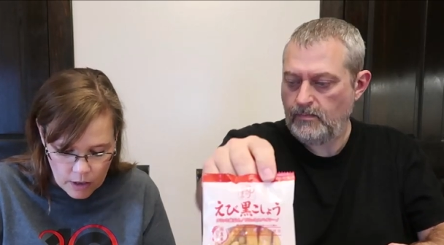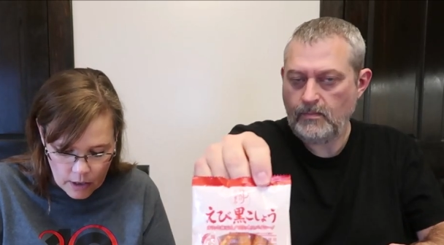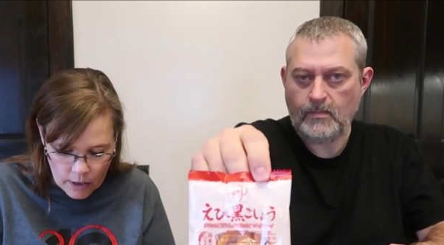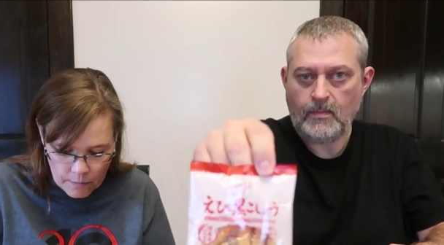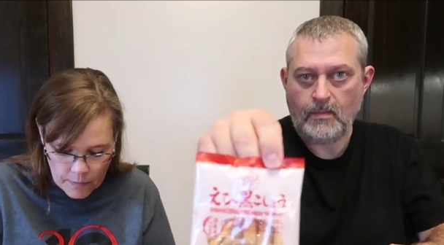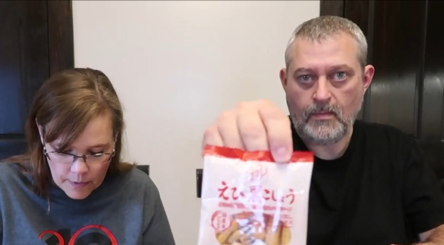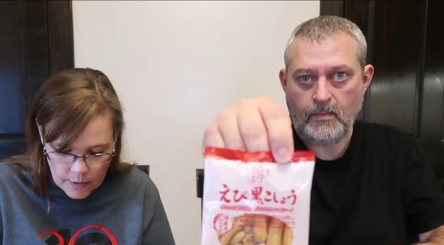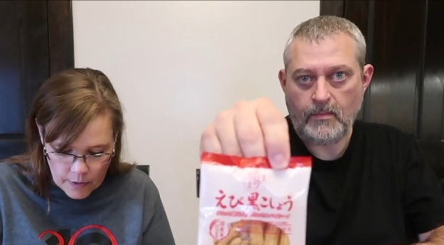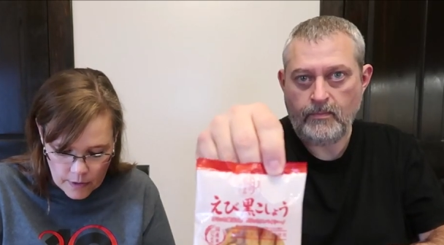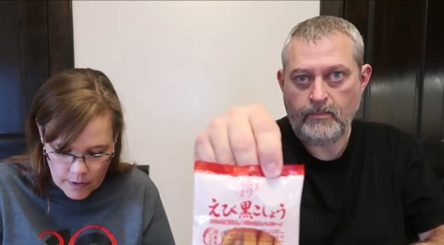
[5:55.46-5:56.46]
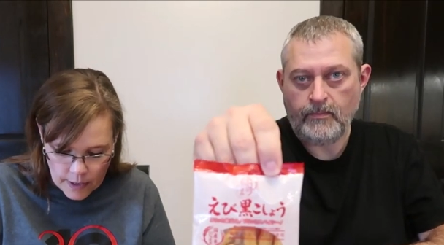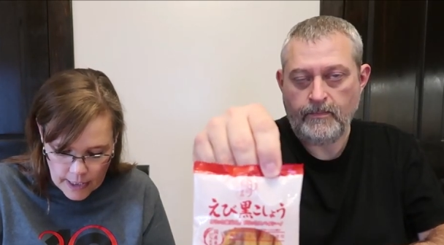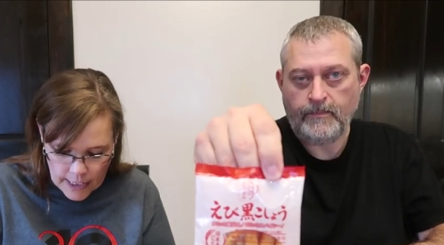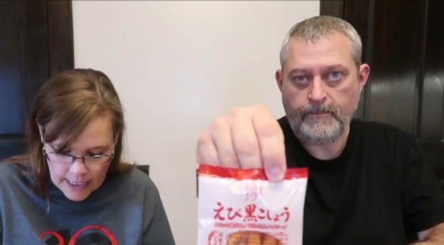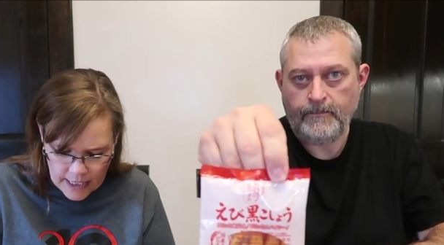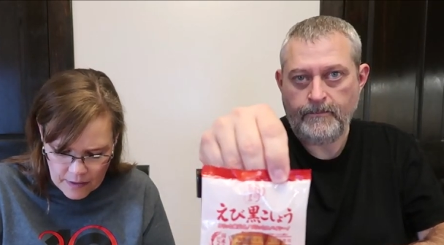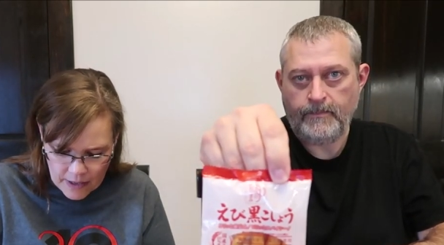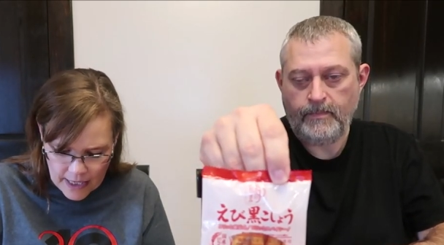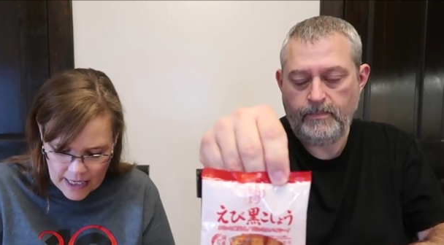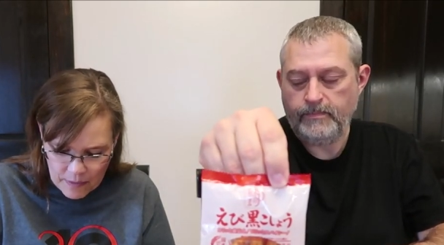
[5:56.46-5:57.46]
Speaker 1: uh,
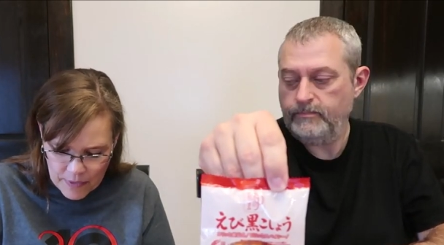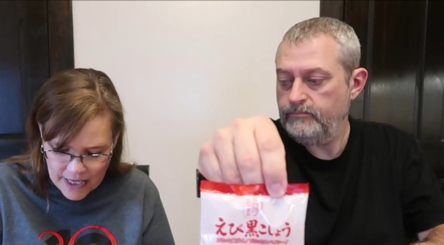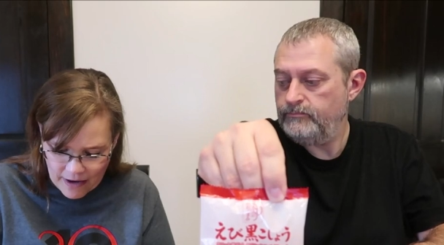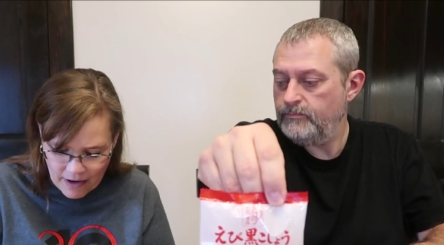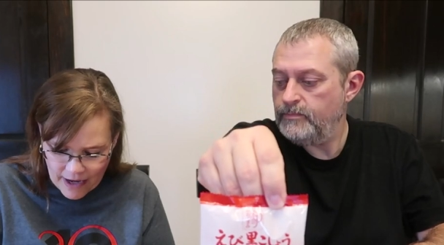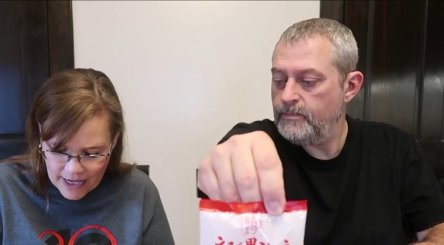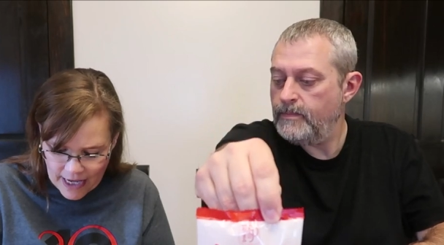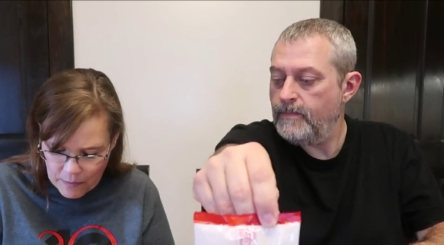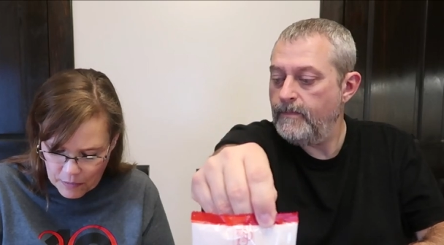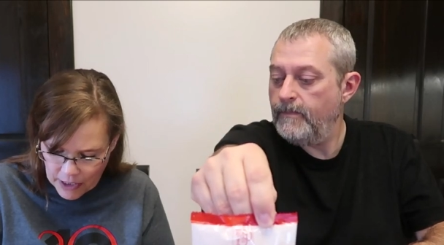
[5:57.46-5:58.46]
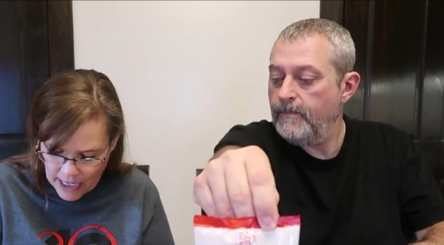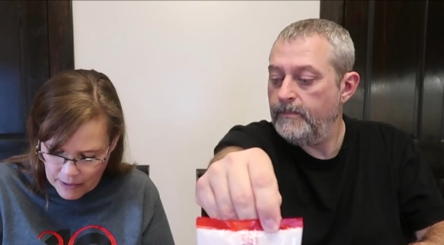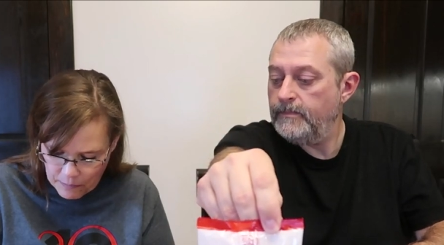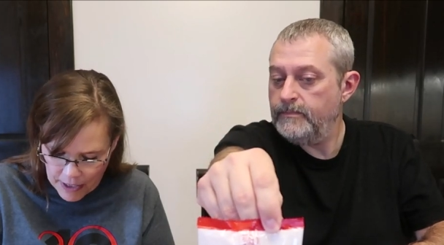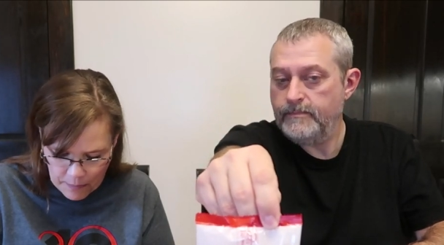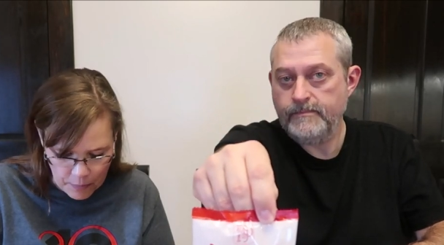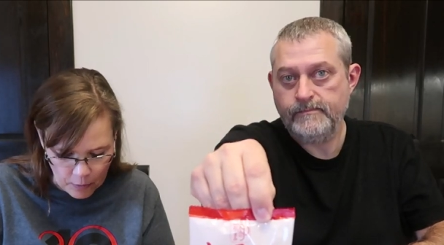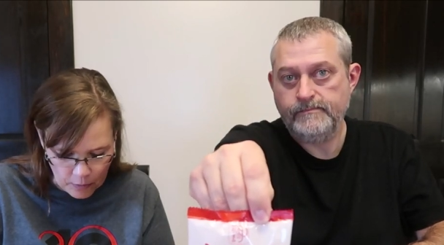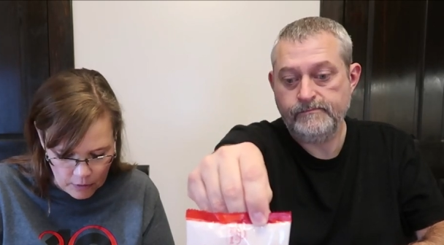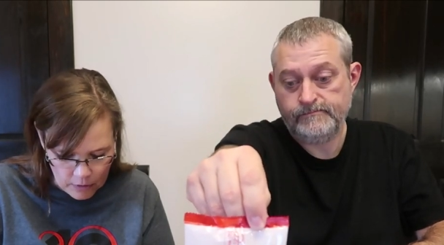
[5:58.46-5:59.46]
E B I and black
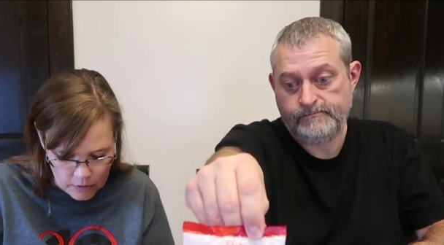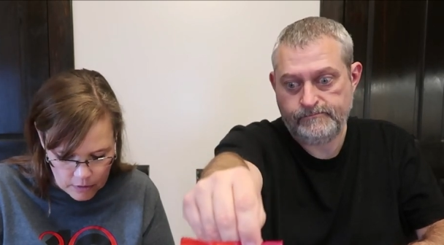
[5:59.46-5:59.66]
pepper.